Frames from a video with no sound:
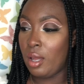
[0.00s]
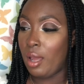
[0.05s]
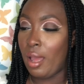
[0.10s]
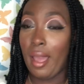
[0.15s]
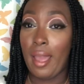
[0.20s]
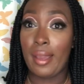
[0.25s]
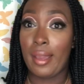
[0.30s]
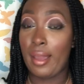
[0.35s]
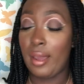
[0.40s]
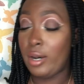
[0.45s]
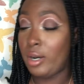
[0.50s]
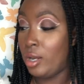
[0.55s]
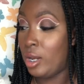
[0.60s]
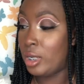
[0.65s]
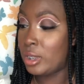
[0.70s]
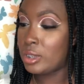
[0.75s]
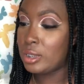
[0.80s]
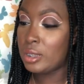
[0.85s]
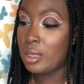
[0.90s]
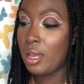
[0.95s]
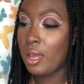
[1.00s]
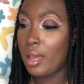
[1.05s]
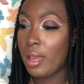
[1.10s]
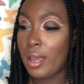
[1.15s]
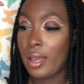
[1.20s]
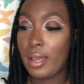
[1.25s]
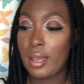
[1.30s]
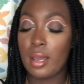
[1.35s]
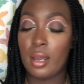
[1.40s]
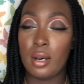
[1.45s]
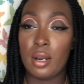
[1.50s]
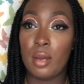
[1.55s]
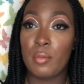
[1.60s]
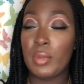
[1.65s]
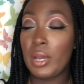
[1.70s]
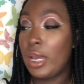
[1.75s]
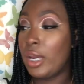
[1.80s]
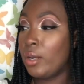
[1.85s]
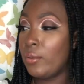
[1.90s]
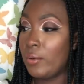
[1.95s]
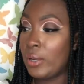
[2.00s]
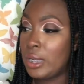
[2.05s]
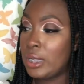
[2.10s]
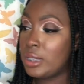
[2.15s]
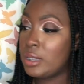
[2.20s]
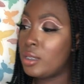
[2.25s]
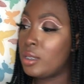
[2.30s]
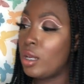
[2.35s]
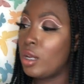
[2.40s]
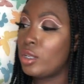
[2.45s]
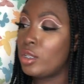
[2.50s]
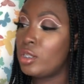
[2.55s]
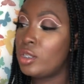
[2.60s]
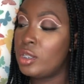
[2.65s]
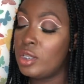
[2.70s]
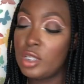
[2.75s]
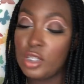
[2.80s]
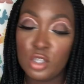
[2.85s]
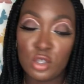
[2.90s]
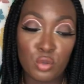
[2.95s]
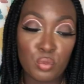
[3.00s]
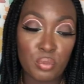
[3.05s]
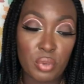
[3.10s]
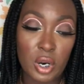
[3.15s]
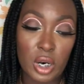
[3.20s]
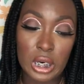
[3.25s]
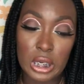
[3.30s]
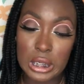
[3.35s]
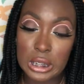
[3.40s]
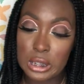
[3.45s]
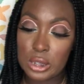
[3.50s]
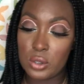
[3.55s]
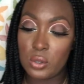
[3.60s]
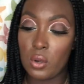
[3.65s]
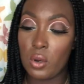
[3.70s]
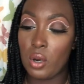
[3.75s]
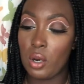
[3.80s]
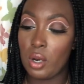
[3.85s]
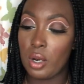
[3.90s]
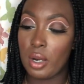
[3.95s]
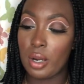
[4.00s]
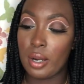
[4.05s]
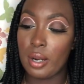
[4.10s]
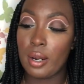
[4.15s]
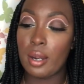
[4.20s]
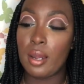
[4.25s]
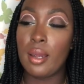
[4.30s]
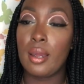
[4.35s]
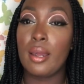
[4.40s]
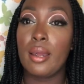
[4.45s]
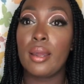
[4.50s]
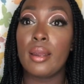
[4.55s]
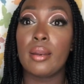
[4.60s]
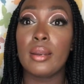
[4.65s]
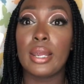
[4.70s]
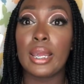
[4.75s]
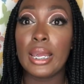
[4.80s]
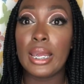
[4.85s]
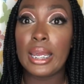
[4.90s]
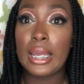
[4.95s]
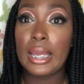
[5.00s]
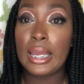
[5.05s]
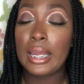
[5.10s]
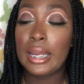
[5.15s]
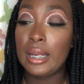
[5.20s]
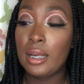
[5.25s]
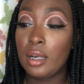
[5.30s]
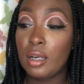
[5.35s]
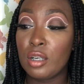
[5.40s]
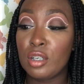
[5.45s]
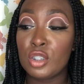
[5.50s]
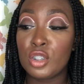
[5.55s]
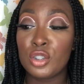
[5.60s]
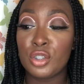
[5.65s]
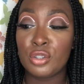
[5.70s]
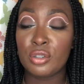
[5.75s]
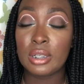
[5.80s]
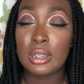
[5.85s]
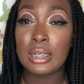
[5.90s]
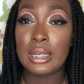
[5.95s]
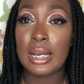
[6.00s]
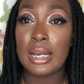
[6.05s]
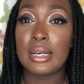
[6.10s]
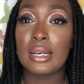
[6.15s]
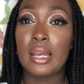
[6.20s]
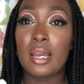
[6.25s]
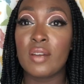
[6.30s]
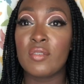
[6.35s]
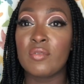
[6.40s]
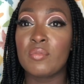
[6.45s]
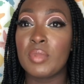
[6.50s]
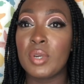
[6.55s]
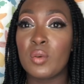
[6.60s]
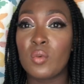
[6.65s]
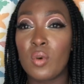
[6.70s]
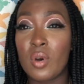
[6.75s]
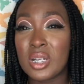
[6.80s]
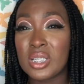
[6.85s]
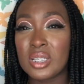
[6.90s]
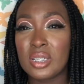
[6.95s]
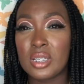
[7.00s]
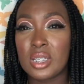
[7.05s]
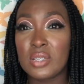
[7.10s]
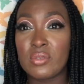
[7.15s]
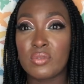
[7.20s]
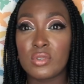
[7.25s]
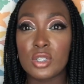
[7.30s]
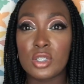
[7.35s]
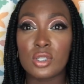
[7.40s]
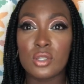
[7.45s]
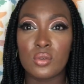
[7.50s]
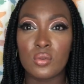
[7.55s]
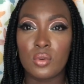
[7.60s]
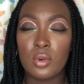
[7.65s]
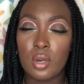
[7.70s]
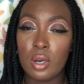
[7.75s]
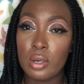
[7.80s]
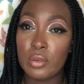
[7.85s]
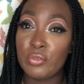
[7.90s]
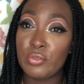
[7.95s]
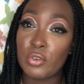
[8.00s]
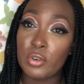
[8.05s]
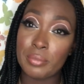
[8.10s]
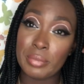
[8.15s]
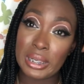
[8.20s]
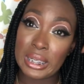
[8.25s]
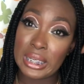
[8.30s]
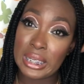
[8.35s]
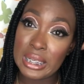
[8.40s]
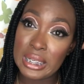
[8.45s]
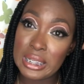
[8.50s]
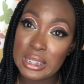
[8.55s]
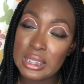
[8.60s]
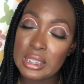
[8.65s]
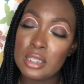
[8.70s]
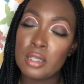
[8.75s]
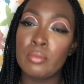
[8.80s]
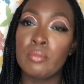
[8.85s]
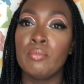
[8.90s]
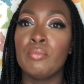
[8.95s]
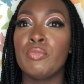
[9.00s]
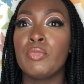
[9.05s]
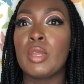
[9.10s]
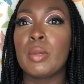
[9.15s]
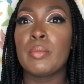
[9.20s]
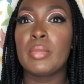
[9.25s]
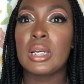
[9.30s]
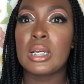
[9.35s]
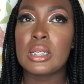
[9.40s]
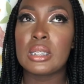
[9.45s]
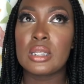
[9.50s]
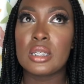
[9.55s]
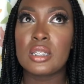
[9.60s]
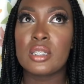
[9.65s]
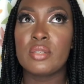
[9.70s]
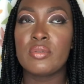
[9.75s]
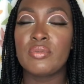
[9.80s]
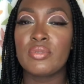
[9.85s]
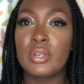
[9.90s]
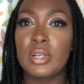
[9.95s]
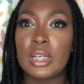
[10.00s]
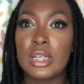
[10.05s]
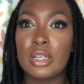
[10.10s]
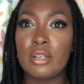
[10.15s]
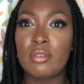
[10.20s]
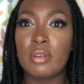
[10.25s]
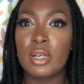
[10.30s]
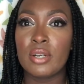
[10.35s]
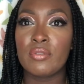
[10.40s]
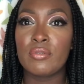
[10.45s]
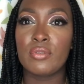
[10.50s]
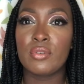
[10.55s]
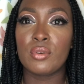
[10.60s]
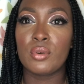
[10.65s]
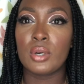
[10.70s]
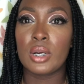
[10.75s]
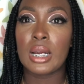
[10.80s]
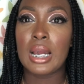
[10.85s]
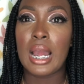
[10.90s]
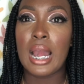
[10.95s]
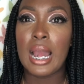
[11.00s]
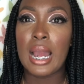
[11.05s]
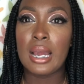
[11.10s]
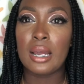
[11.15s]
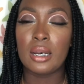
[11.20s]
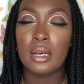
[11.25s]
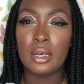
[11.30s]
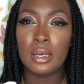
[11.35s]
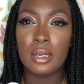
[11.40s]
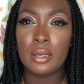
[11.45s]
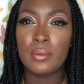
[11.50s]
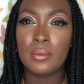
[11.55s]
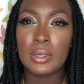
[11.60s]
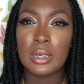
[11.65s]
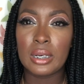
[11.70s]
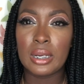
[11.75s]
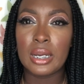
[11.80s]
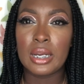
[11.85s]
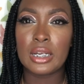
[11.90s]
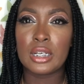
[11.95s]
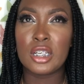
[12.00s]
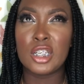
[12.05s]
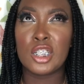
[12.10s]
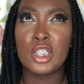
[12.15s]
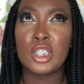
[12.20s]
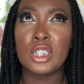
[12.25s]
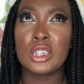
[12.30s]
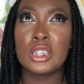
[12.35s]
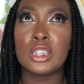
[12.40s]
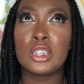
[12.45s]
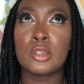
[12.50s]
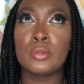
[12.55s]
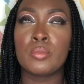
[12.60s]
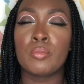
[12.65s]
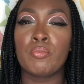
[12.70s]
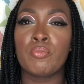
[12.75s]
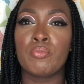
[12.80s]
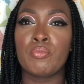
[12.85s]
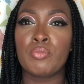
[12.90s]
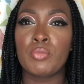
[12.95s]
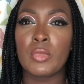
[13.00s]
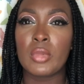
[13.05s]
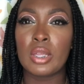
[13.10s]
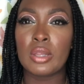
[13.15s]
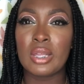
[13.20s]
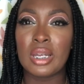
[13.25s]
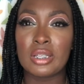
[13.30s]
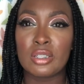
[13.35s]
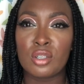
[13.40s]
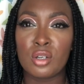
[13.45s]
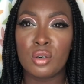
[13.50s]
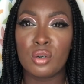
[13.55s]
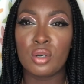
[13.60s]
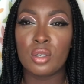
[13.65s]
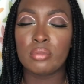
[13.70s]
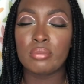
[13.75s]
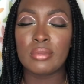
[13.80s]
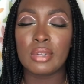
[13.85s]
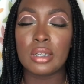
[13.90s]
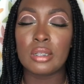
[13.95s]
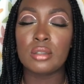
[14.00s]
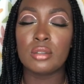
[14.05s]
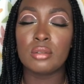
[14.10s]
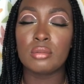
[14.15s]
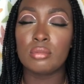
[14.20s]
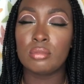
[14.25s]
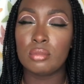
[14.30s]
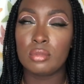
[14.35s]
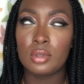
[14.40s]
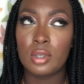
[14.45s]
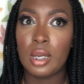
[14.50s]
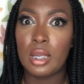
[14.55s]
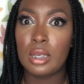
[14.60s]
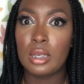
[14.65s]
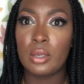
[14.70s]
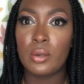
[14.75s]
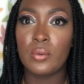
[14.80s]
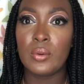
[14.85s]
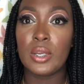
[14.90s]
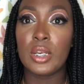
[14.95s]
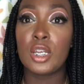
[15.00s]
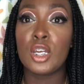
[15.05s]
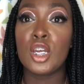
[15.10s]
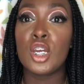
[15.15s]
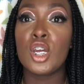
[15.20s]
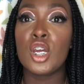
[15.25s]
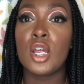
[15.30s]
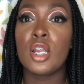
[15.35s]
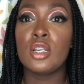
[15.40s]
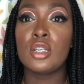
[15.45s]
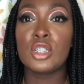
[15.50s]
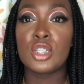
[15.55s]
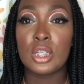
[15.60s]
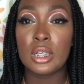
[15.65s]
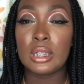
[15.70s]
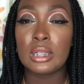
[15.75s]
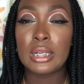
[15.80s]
I cannot, I cannot. But anyways, these two products are Inglot Dura Line. I've been wanting this for so long for my kids because it's very great for liquid liners that are not liquid, gel